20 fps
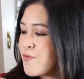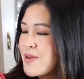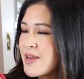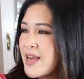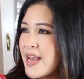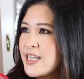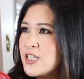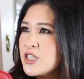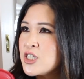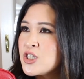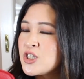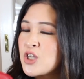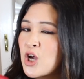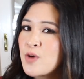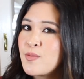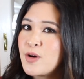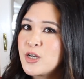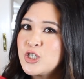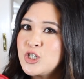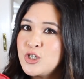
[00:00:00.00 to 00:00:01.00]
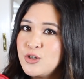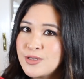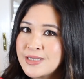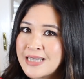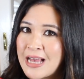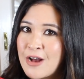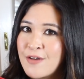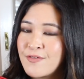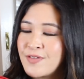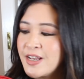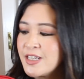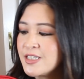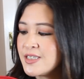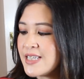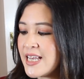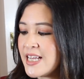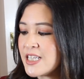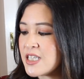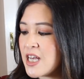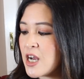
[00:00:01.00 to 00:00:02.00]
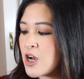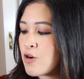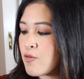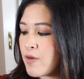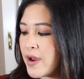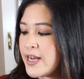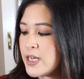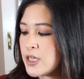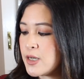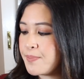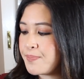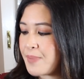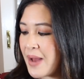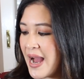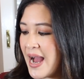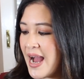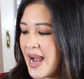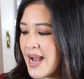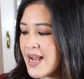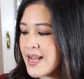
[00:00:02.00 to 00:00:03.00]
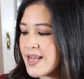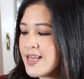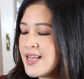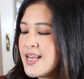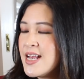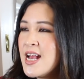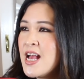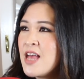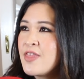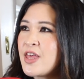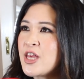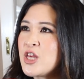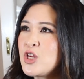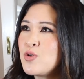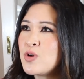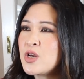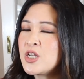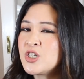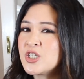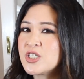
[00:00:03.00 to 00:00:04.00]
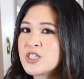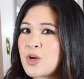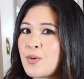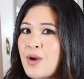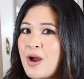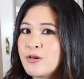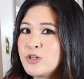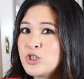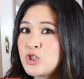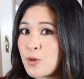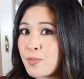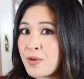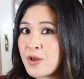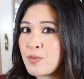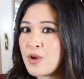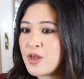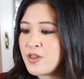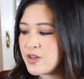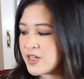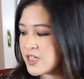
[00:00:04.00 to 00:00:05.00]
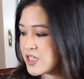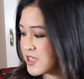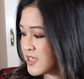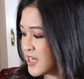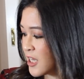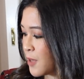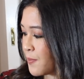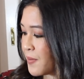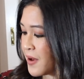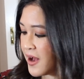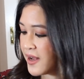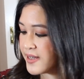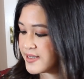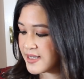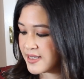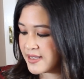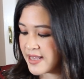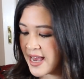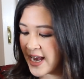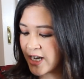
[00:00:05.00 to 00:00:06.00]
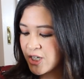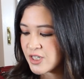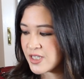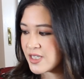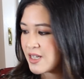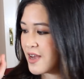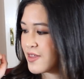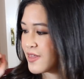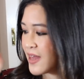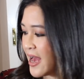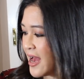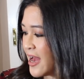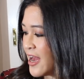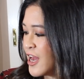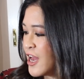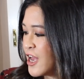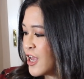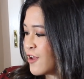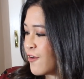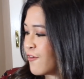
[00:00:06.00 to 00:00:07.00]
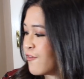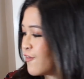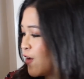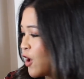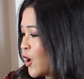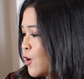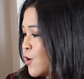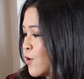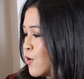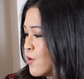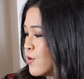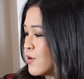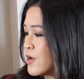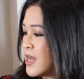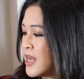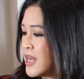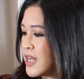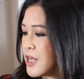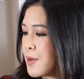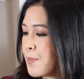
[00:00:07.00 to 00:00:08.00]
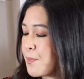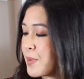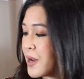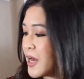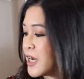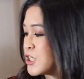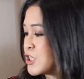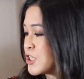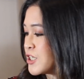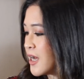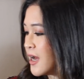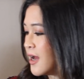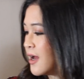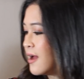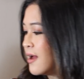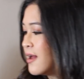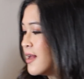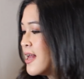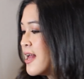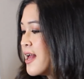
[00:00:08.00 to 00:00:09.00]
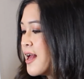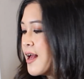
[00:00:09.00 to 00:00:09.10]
been getting so much use out of this. It's a great bag that you can just go out shopping with. You can stick your purse in there just like that, your phone, your blusher,